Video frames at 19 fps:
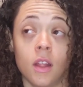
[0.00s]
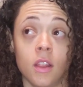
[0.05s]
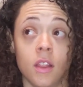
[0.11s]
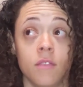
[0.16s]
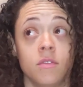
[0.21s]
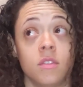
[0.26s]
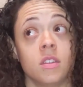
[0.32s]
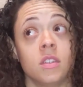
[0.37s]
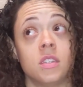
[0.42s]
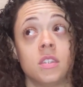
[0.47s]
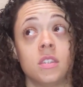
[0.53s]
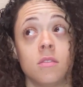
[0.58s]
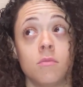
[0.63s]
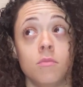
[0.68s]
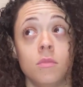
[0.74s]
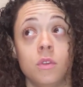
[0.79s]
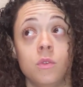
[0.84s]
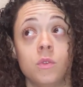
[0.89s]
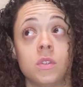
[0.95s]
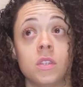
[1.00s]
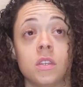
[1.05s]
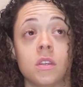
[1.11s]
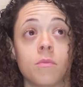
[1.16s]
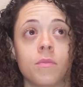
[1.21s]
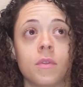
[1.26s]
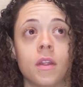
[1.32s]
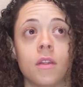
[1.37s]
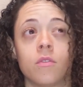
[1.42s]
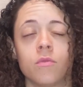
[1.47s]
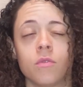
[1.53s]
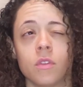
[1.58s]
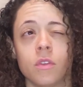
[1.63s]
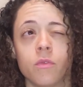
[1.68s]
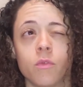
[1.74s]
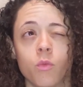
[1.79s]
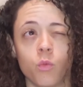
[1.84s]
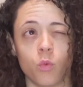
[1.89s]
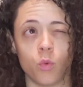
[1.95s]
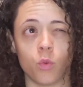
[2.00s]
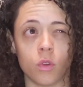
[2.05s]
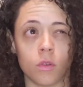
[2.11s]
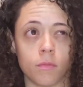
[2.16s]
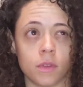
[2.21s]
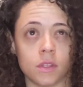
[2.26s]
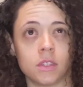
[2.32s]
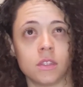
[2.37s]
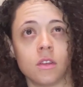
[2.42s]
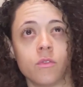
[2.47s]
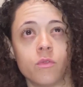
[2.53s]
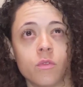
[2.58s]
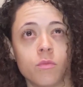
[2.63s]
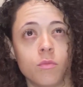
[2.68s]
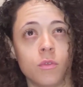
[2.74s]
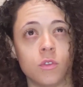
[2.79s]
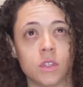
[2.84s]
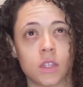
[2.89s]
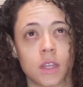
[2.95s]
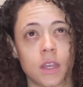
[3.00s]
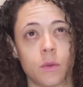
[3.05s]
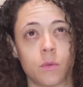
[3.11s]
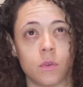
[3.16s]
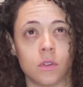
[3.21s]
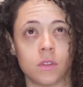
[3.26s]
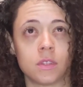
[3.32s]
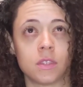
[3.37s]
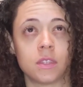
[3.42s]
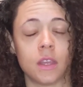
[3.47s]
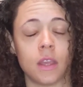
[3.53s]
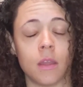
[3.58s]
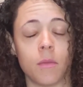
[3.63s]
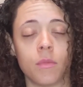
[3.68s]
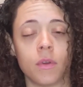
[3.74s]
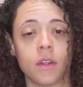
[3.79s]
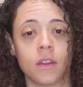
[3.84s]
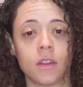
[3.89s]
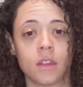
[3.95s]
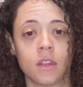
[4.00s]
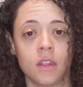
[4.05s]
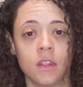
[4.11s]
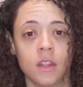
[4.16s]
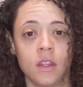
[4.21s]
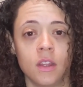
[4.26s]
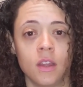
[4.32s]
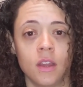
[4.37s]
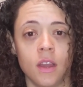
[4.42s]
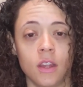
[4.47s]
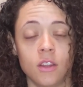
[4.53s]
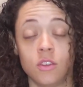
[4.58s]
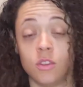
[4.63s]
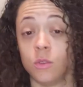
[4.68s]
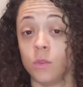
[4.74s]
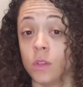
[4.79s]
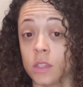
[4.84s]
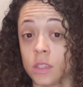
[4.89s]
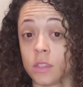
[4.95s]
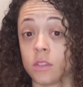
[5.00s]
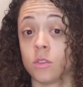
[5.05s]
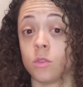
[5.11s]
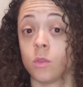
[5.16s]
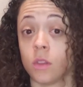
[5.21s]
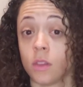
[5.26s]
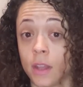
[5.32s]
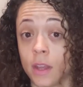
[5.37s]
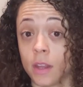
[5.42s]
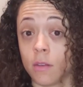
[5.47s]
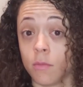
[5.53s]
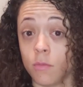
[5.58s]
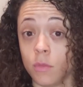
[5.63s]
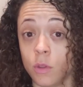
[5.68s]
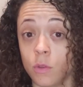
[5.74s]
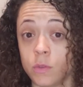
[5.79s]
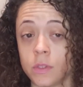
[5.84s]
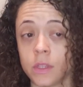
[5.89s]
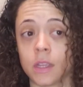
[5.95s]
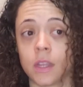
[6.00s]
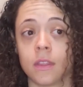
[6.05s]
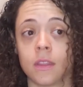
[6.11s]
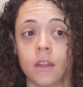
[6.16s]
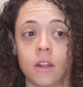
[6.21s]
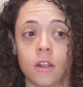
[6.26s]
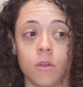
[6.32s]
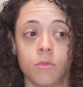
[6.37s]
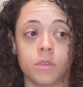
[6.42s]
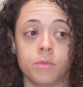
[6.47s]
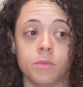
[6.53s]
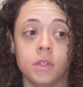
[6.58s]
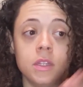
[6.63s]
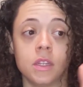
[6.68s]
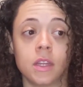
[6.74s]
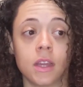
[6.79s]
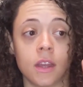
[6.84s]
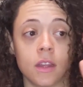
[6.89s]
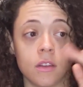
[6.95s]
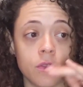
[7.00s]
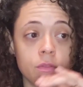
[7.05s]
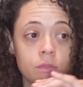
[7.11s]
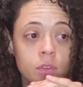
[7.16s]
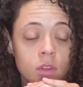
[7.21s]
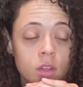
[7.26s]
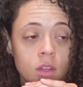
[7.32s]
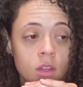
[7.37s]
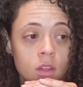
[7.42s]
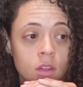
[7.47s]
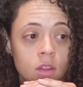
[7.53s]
I love to listen to music, but I don't really reward myself with music, I wouldn't say, but I do listen to a lot of music, and that helps me to kind of